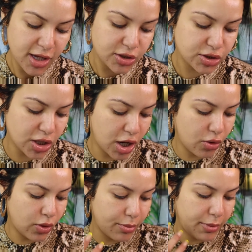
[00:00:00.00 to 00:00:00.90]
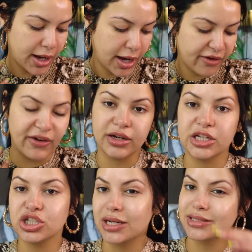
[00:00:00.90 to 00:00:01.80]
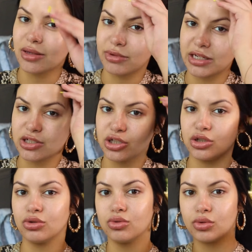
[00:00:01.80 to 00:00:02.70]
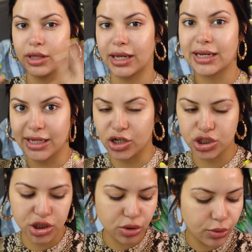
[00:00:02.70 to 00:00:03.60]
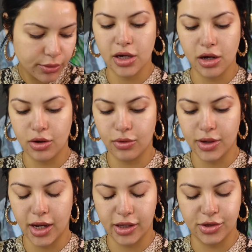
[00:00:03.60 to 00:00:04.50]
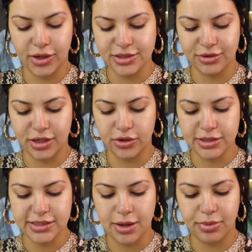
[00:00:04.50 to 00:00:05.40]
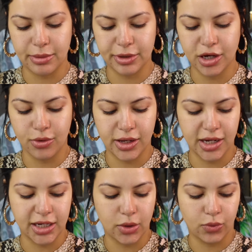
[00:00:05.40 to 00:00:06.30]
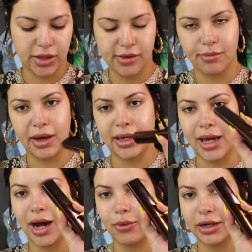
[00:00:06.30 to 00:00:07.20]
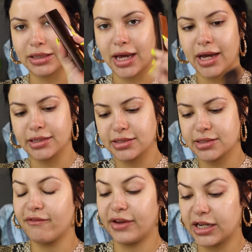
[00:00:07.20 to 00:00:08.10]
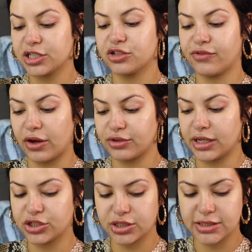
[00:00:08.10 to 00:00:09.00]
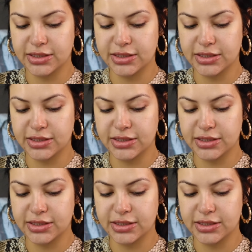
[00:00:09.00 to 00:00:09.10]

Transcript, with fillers: so my foundation has something to like adhere to. So I, you guys already know this step, but I'm gonna go in with my Hourglass Vanish Foundation